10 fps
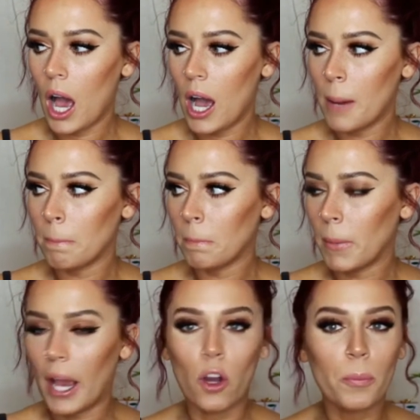um,
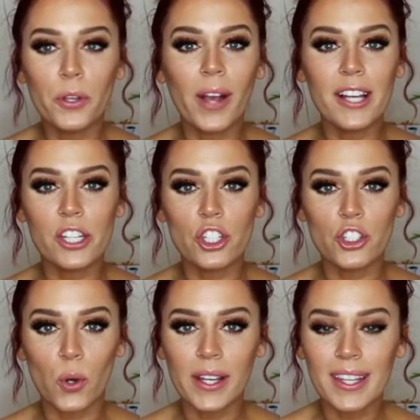I hope that you guys
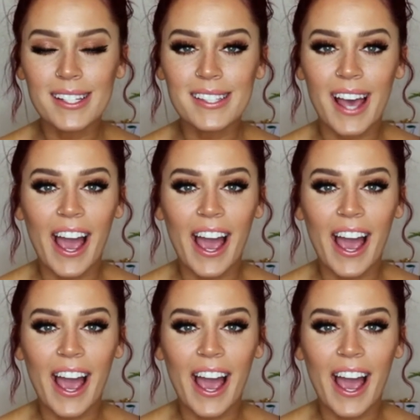enjoyed this.